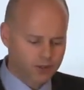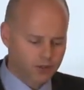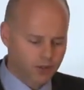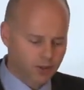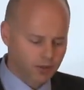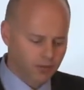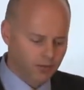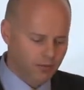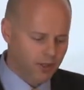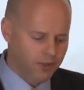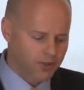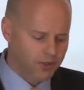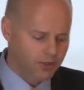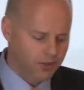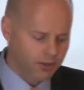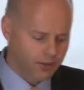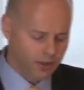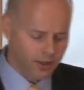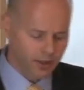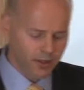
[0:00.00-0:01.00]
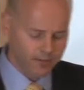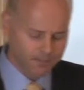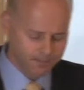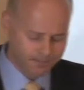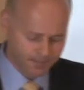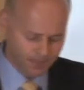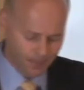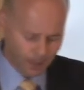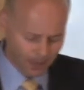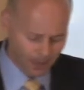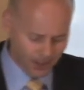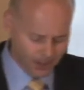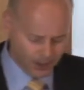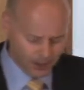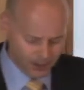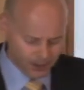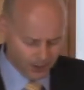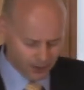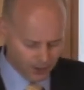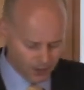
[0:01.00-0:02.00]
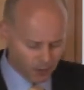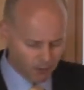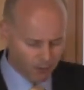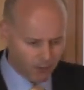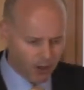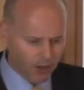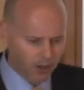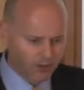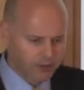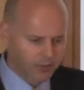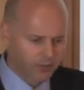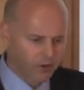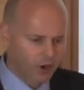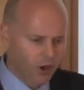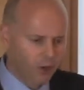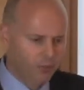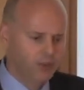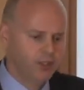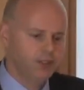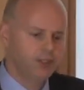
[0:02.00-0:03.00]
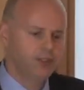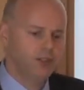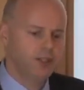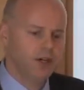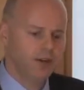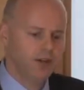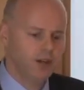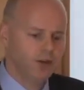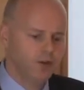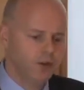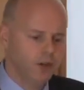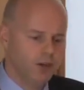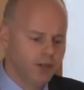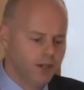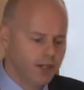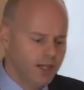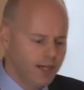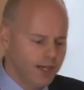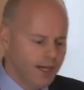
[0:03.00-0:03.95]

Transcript: Jan mentioned the components of the options and how they work,